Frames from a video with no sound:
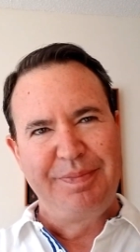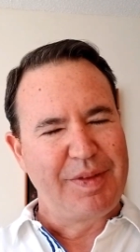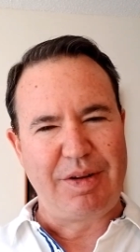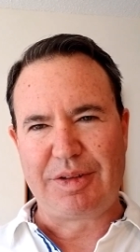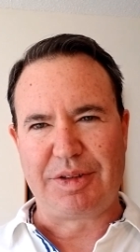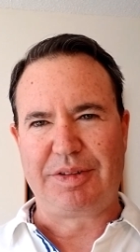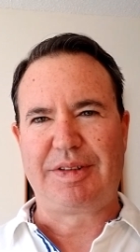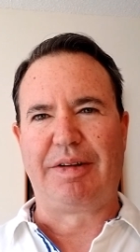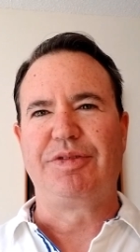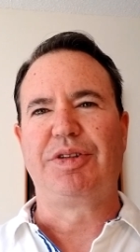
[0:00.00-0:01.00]
all sorts of
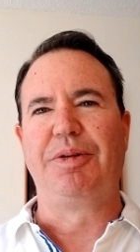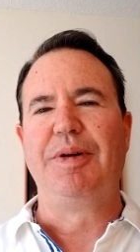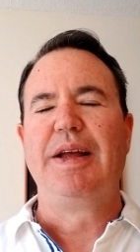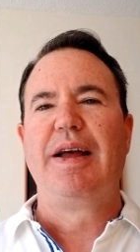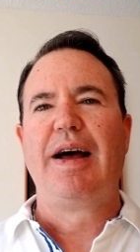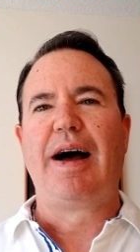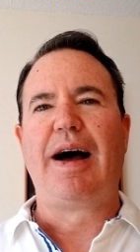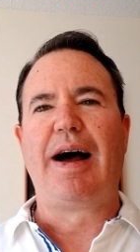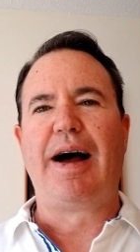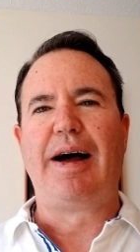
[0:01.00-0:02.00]
stuff. So,
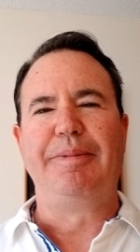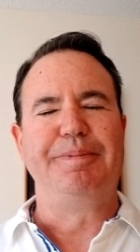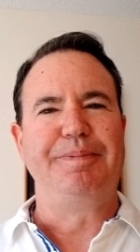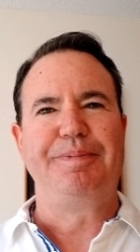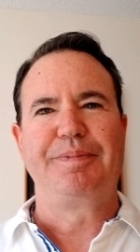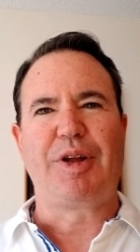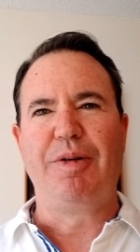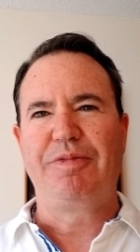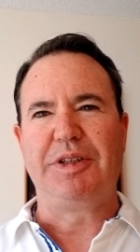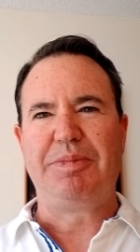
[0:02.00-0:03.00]
um,
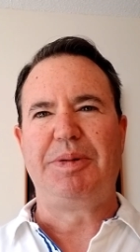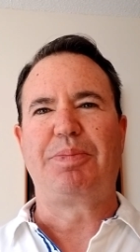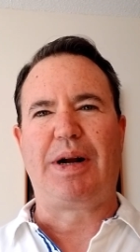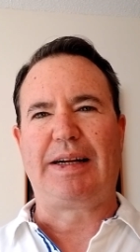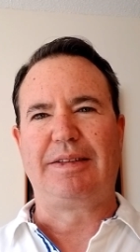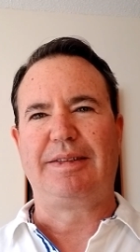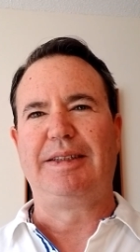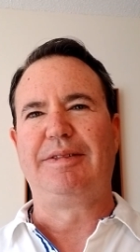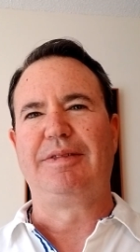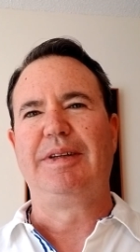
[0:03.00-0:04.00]
hopefully, you've been
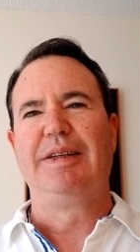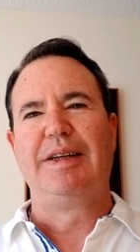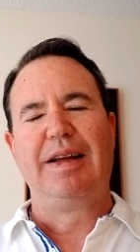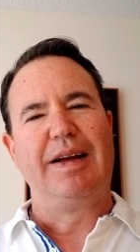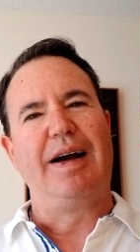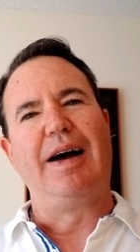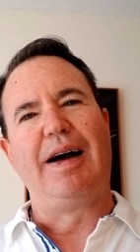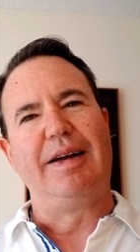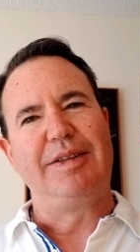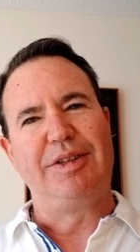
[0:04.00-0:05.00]
practicing
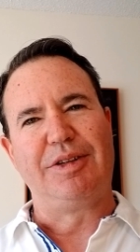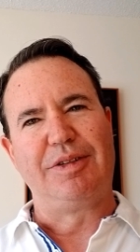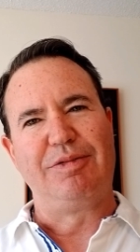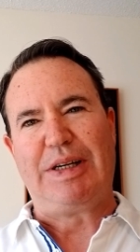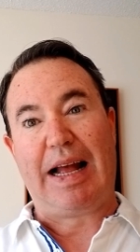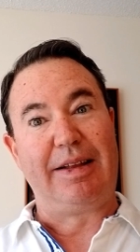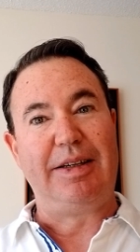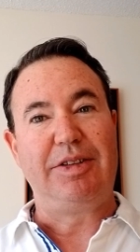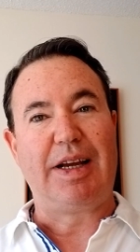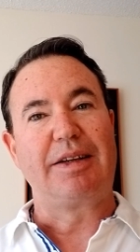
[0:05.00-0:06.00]
uh, your reality
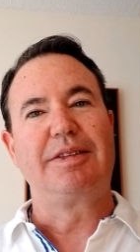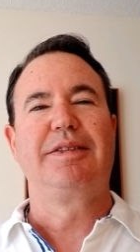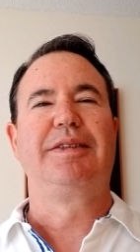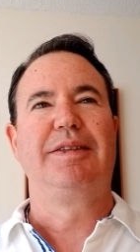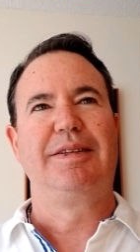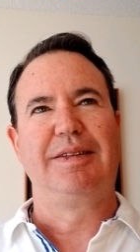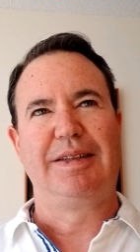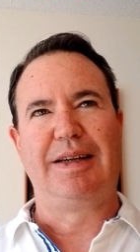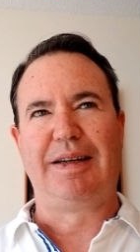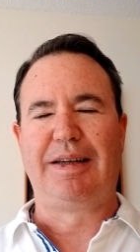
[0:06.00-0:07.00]
checks.
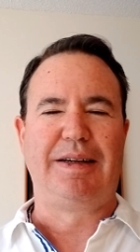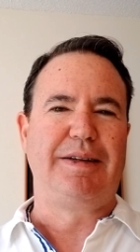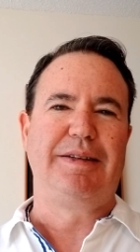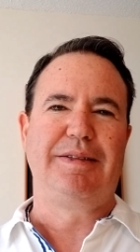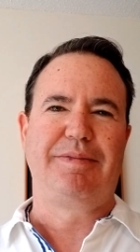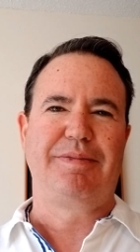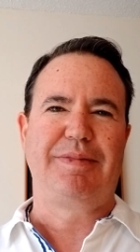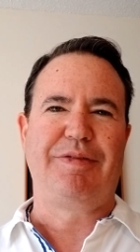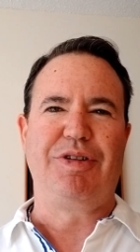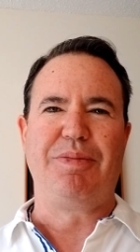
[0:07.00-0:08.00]
Uh,
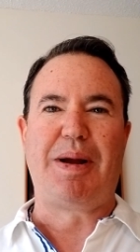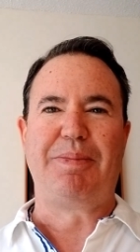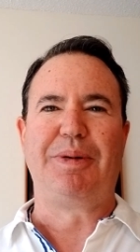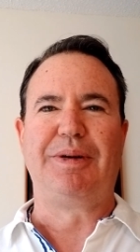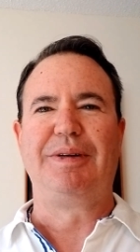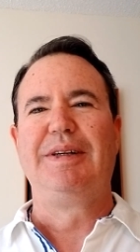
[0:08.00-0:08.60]
if you remember,